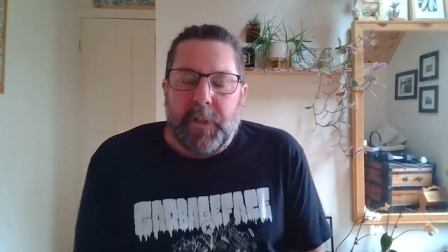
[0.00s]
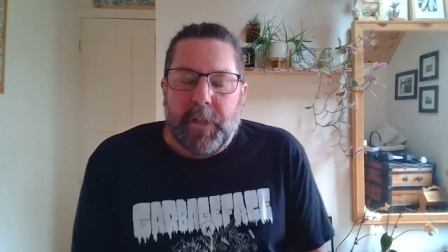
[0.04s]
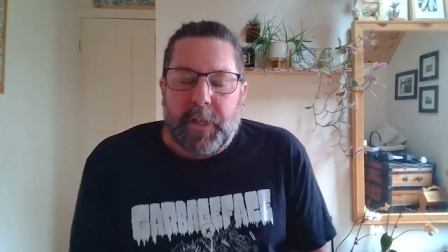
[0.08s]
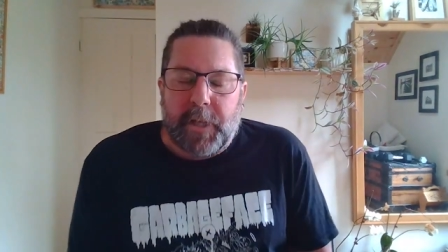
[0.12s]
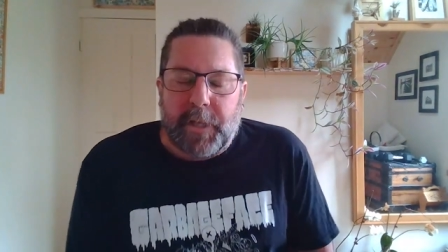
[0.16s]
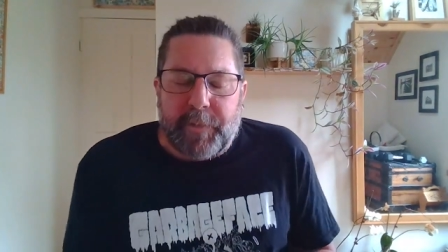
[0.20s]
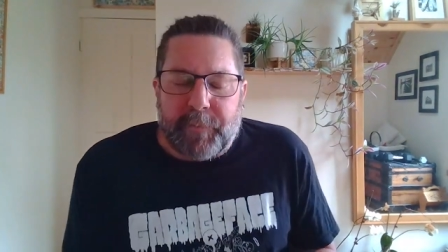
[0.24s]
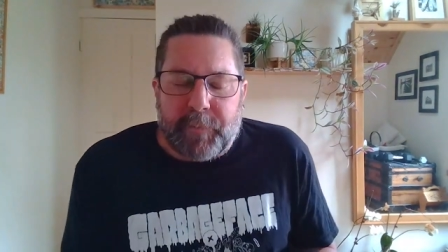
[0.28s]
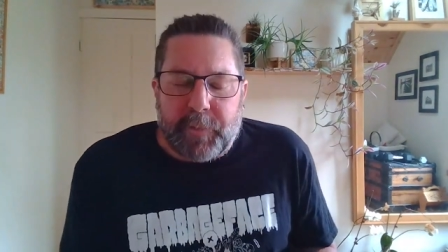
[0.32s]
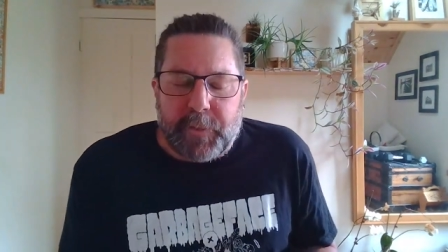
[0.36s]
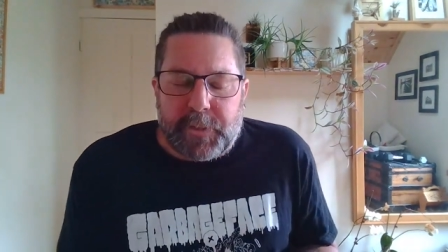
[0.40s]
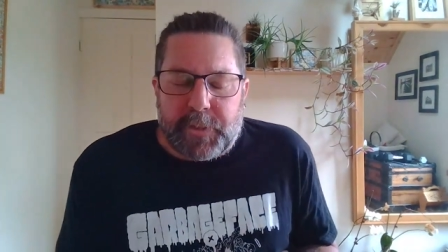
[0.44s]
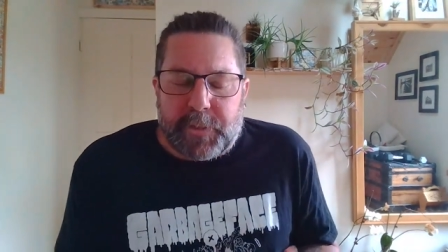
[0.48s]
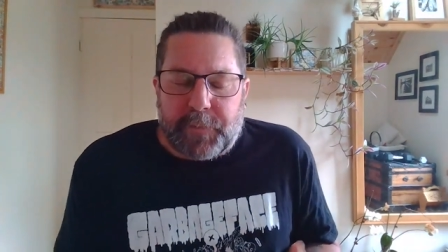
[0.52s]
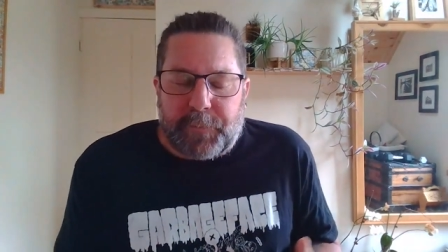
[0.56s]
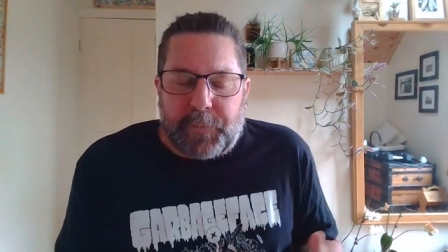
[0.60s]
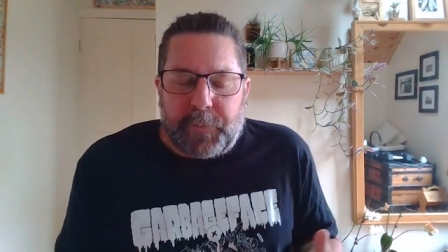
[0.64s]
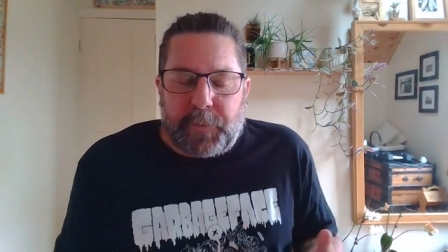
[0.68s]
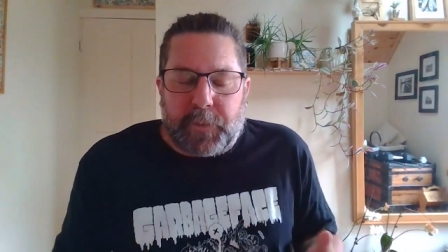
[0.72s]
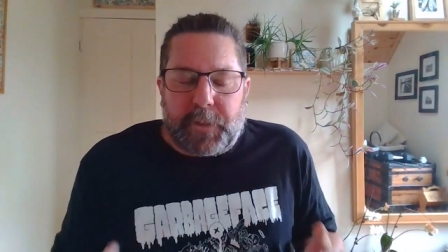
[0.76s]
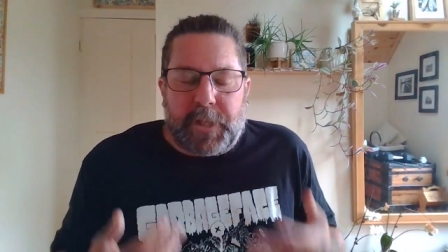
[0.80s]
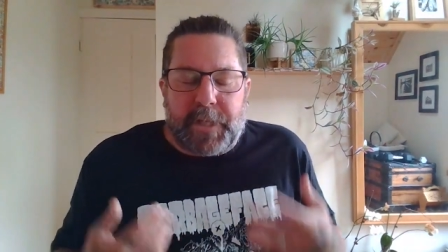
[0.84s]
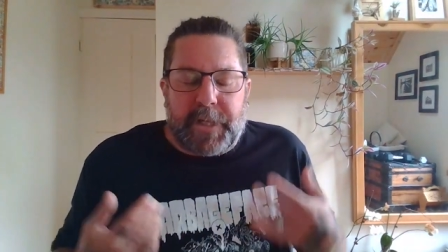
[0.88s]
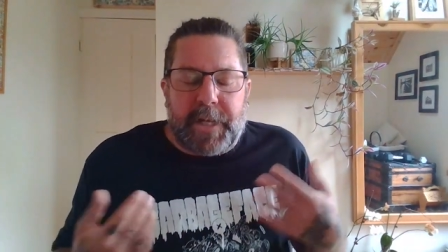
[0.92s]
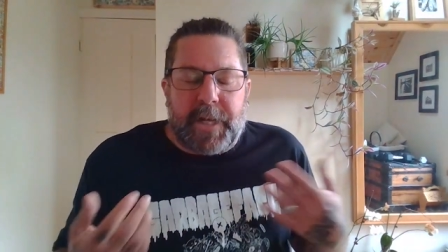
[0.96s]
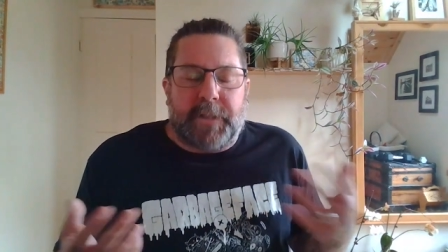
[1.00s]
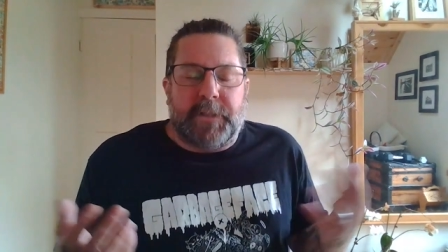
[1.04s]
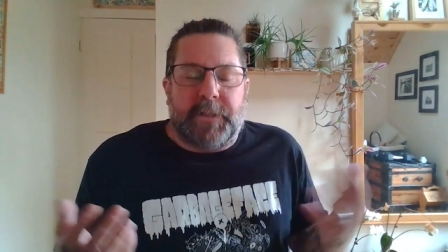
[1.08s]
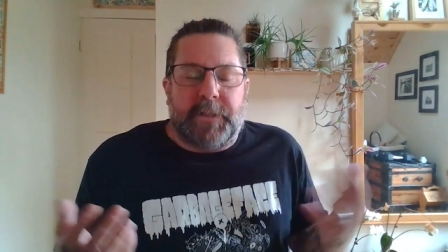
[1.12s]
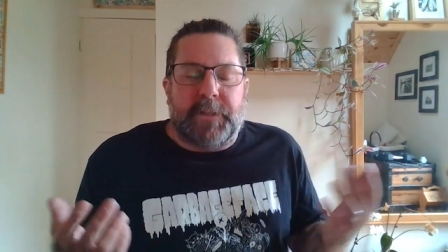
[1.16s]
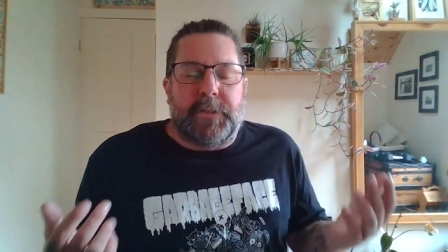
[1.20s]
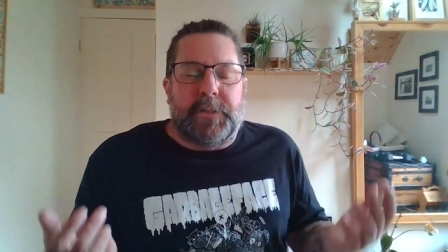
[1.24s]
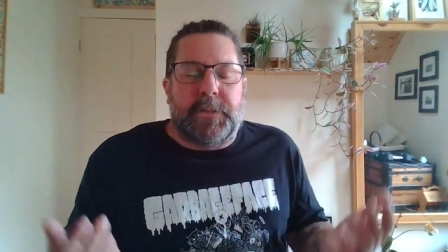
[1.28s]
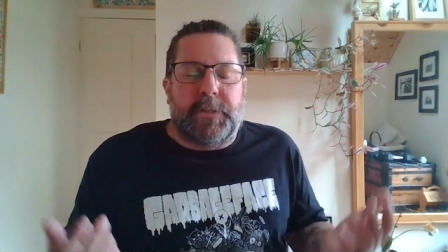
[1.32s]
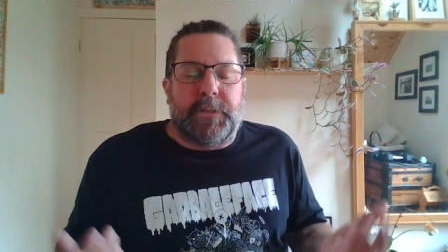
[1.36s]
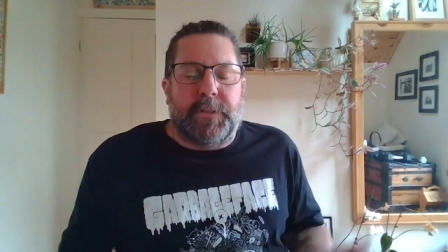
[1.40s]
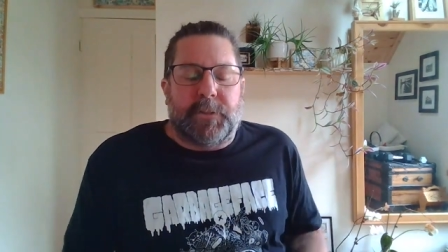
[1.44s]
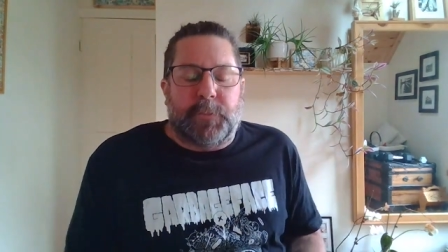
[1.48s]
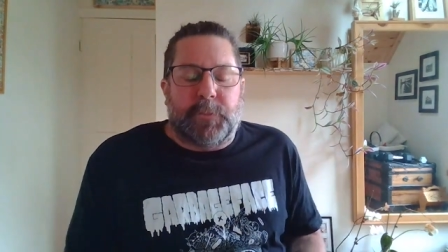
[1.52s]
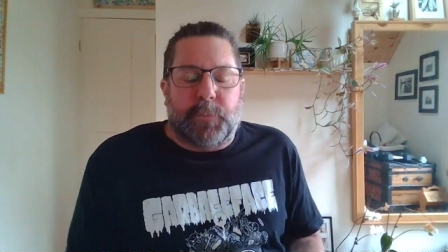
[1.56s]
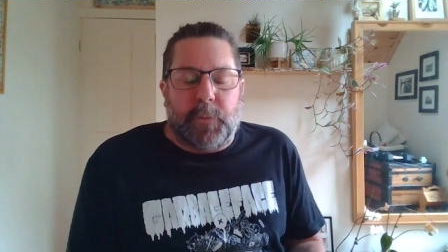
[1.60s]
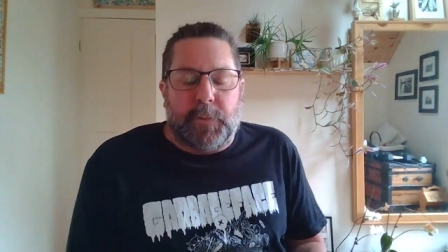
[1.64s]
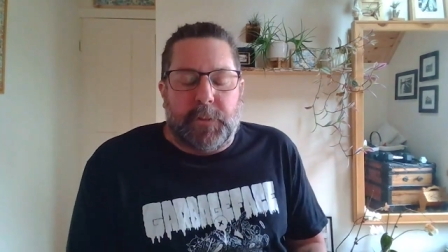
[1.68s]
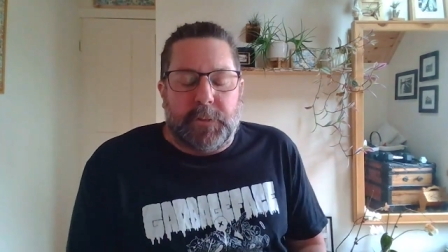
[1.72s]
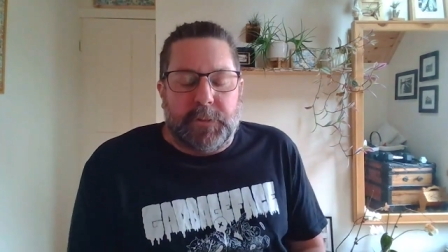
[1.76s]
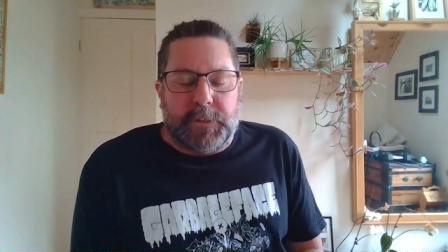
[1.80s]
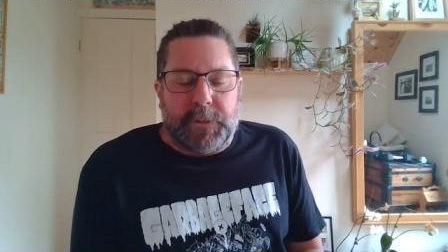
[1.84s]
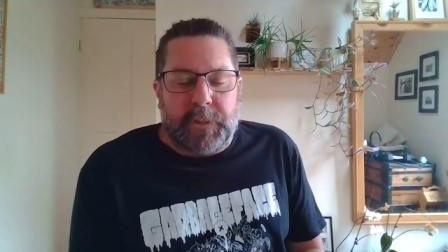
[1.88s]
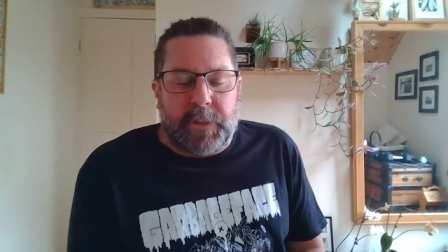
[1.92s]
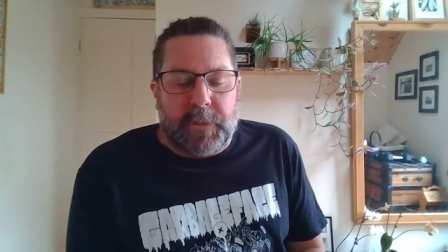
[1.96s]
I never used to feel connected to this
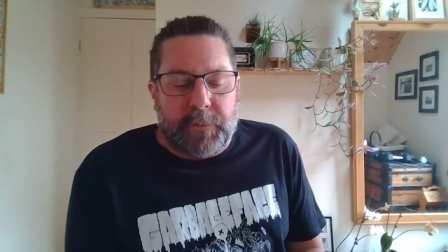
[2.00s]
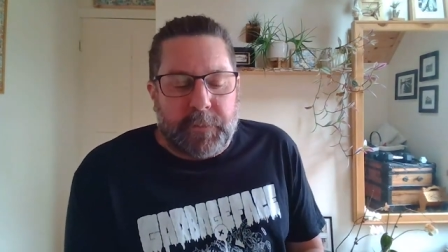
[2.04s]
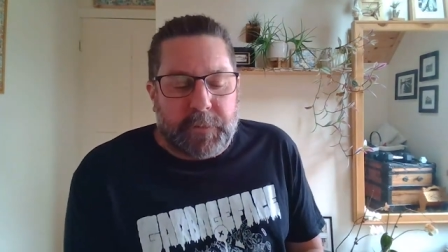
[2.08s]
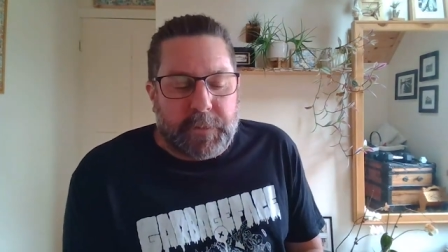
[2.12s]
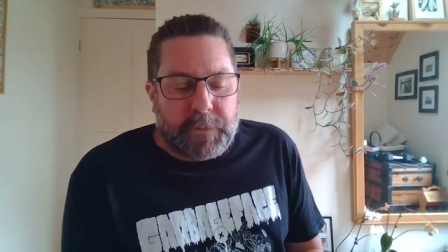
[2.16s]
world, you know?